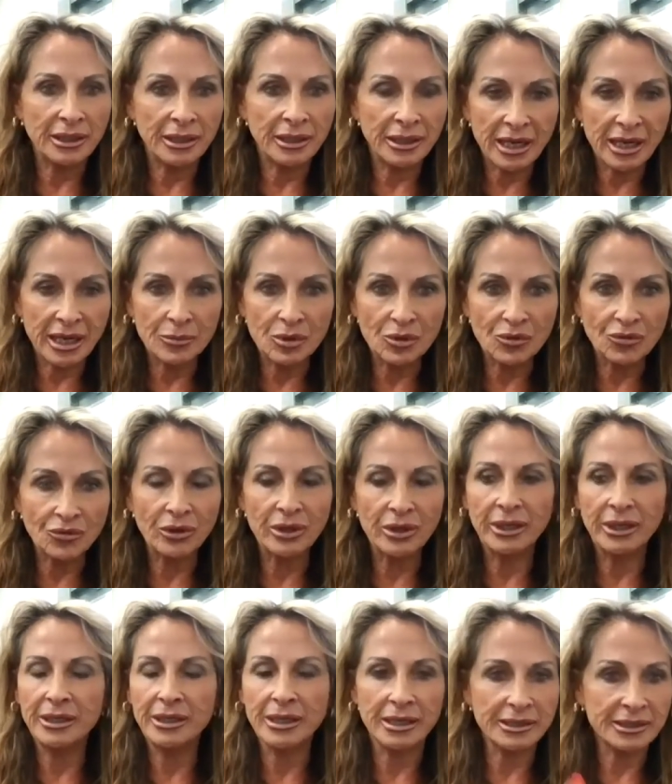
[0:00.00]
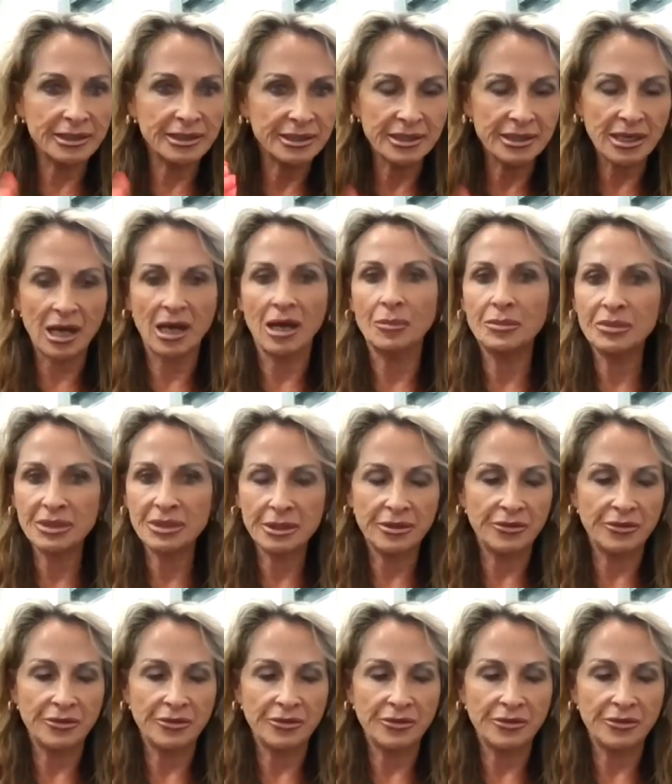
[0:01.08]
in Epilfree that stops